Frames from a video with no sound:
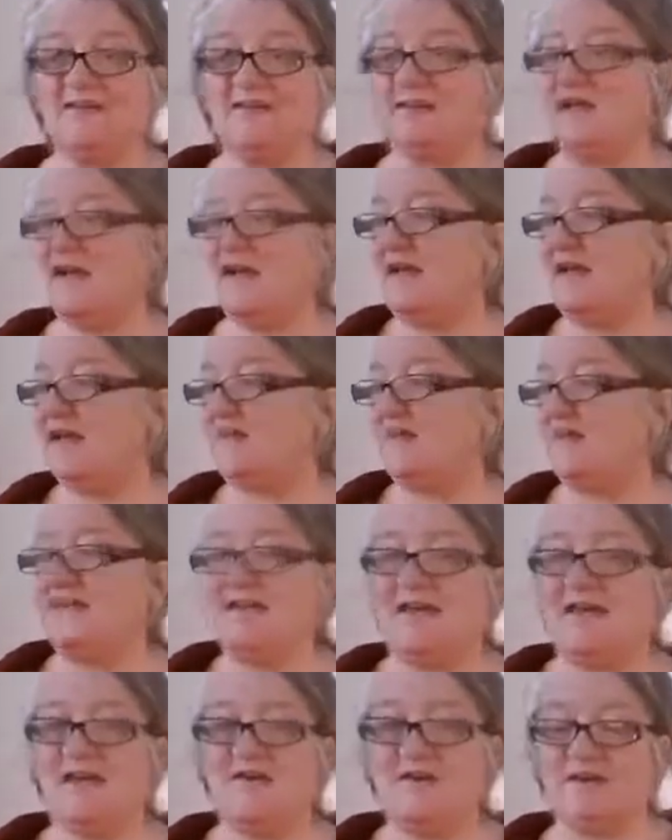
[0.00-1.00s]
I am
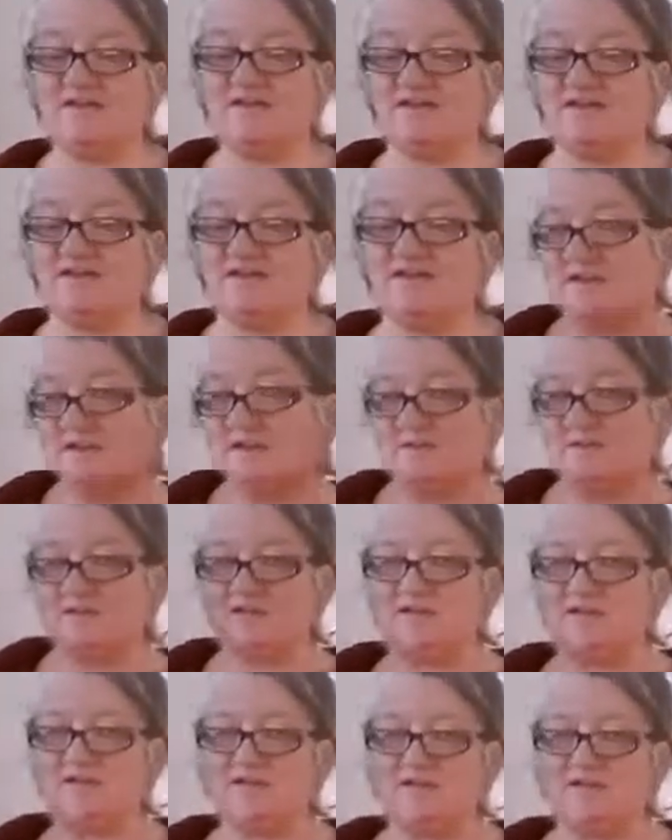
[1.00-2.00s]
now on two
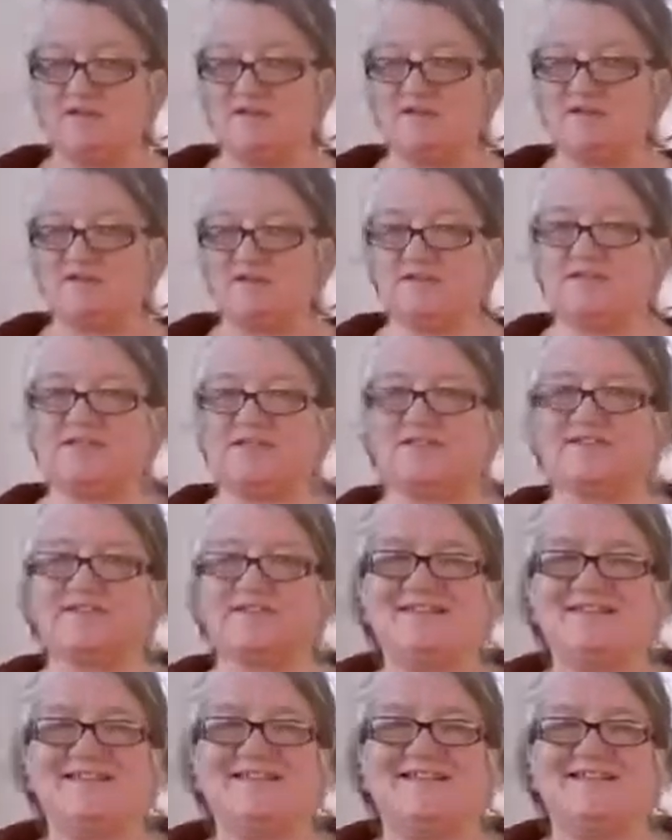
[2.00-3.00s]
computers.
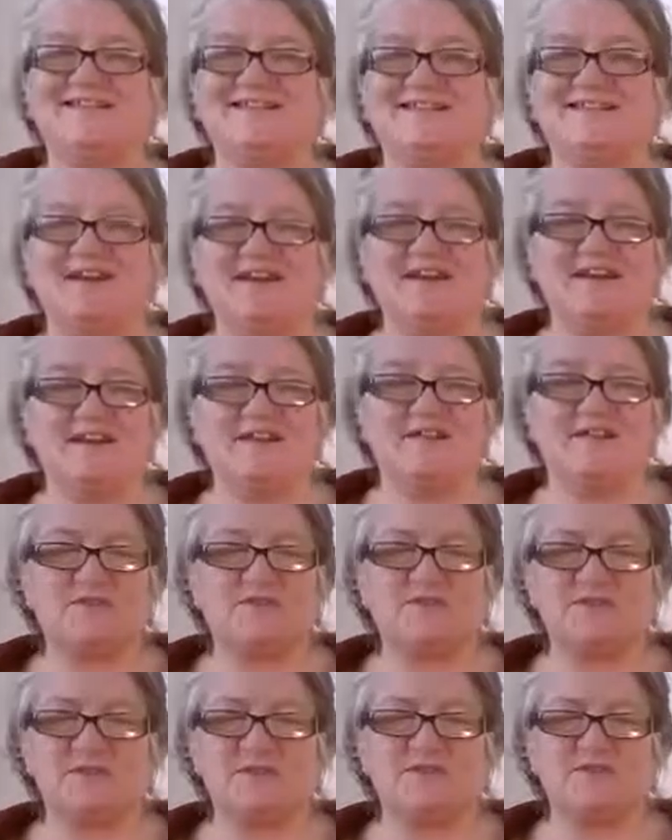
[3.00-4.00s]

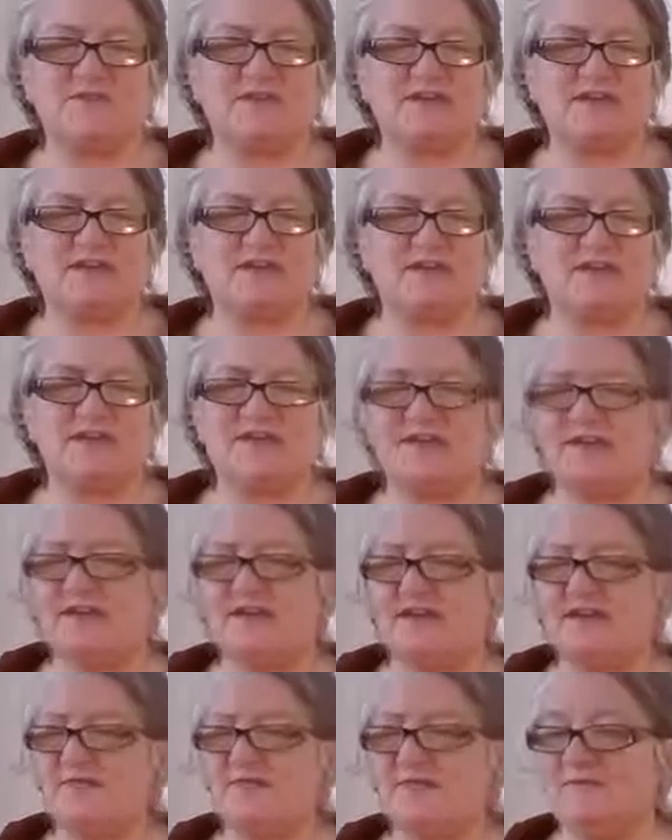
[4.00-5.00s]
Strangely
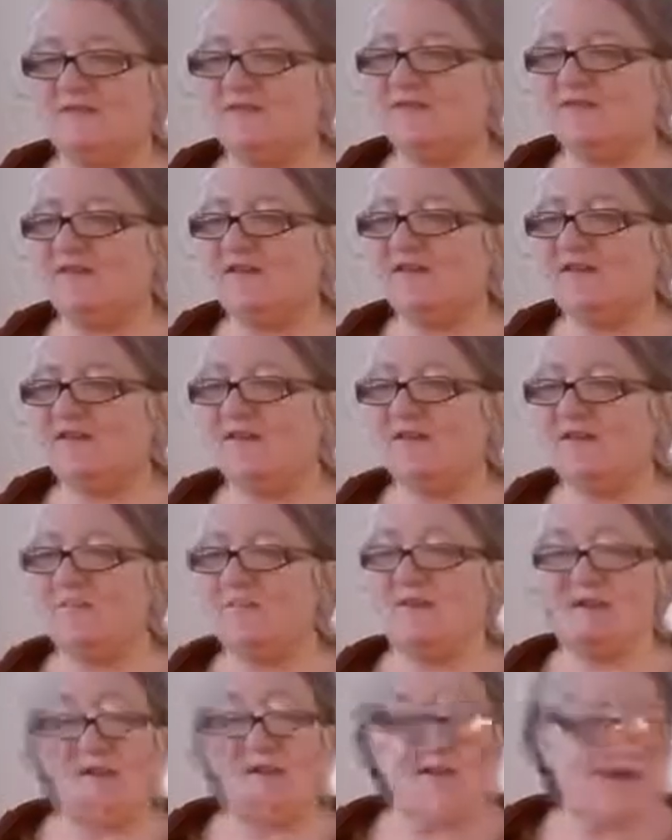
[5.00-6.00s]
enough, but